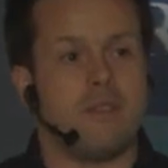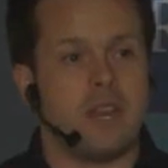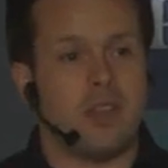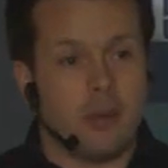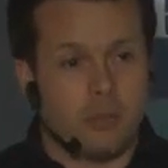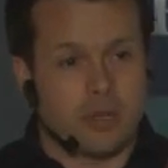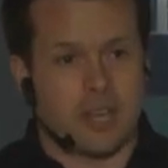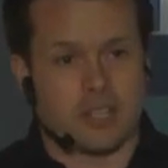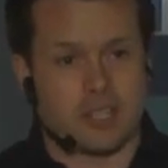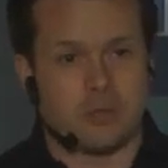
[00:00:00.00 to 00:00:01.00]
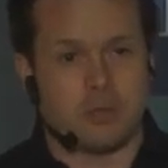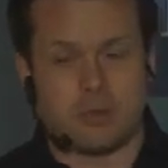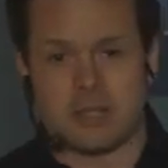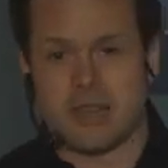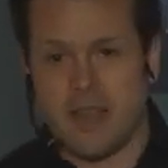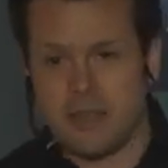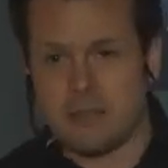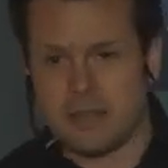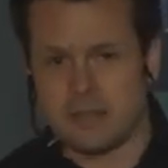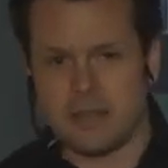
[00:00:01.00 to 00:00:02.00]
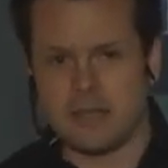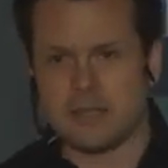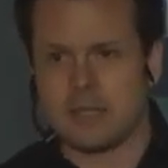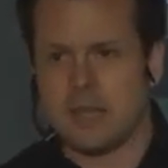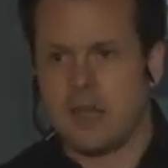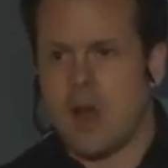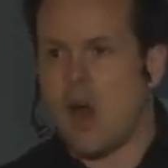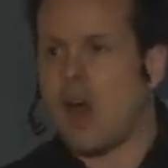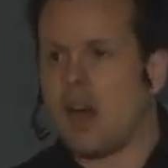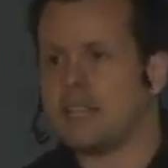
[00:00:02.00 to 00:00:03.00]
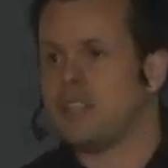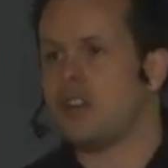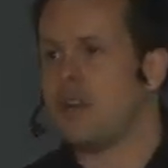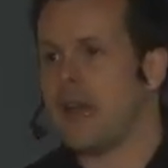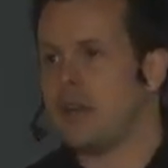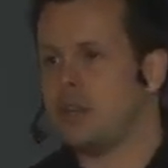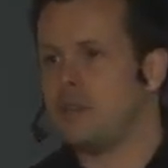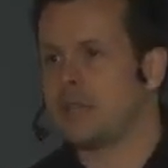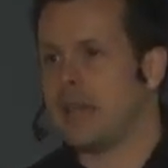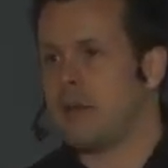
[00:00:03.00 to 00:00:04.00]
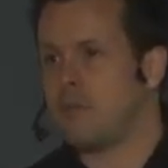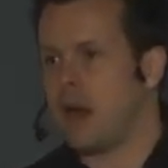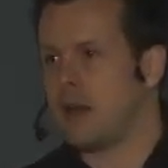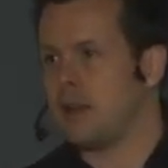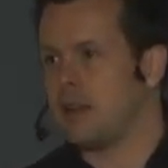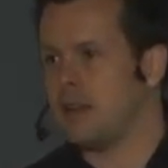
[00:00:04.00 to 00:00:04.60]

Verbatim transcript: Video Production, which was another business, I didn't know how to use a camera.